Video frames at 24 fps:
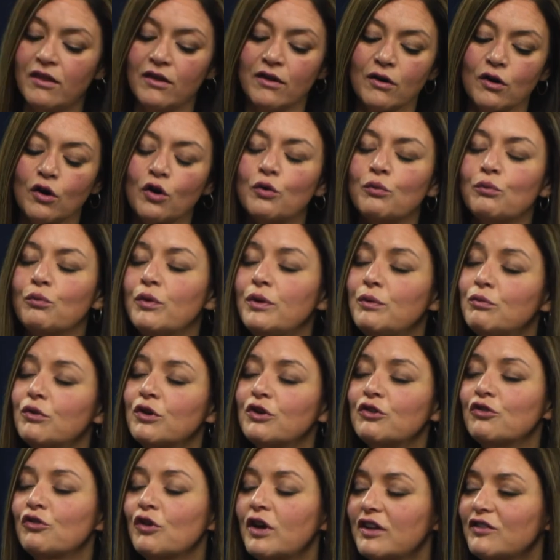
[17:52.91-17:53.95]
or we
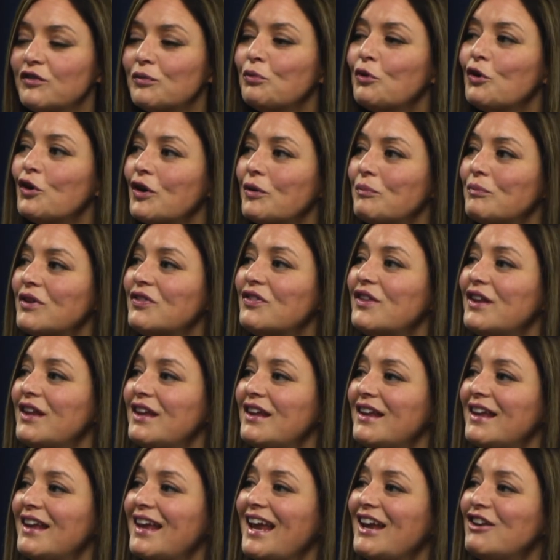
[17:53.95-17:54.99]
weren't transporting, but
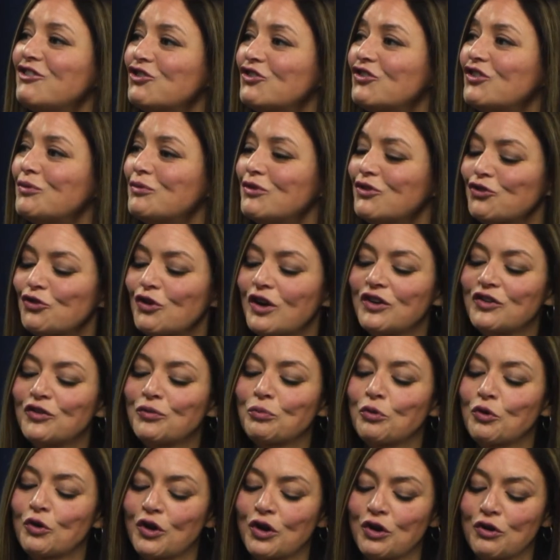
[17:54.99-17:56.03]
the agency was
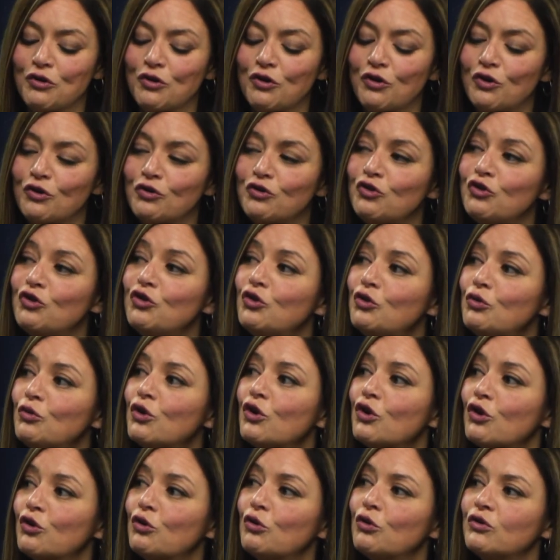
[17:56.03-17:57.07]
transporting her to
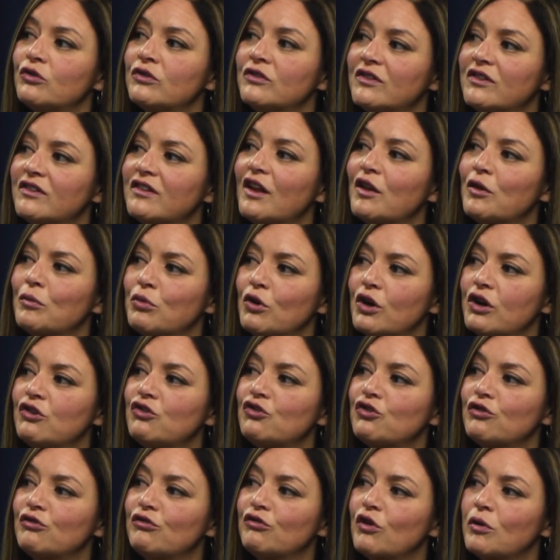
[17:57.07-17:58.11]
her golden
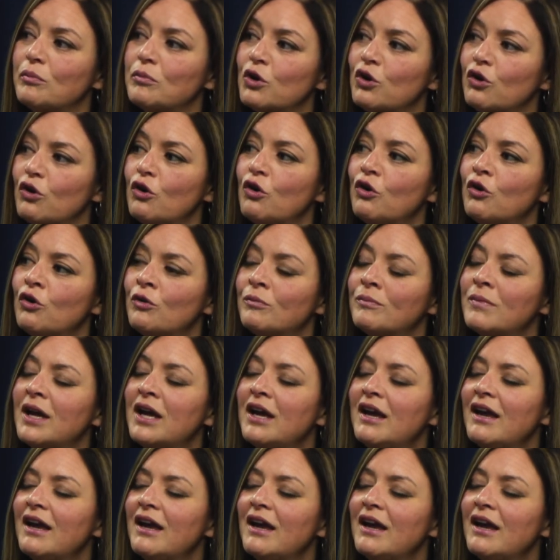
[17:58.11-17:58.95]
celebration from her home.